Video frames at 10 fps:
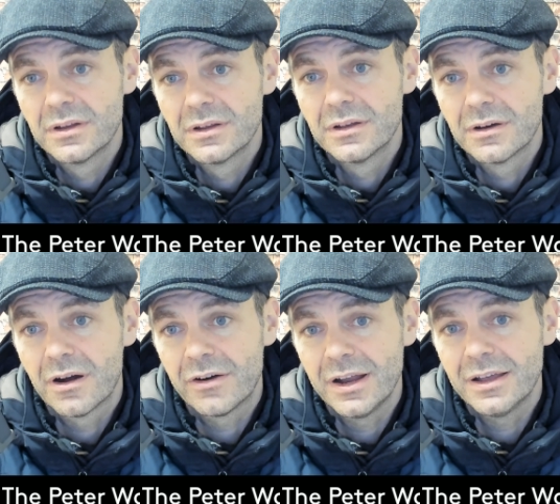All
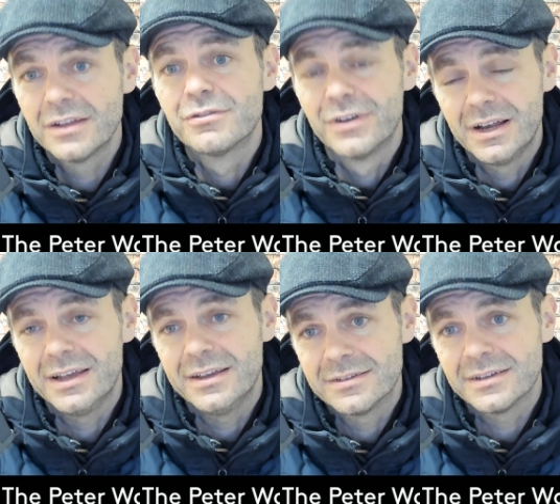right, it's really
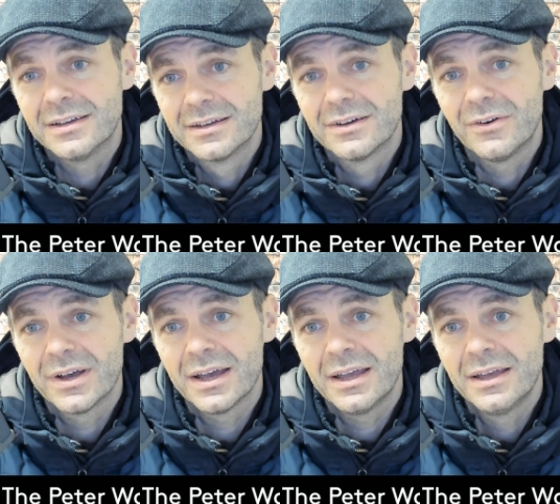easy.
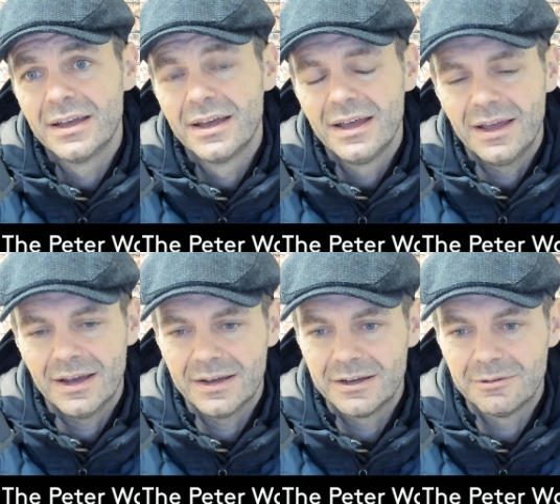Okay,
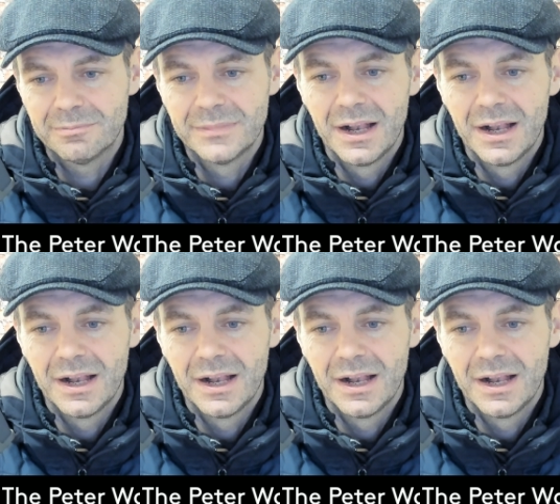um,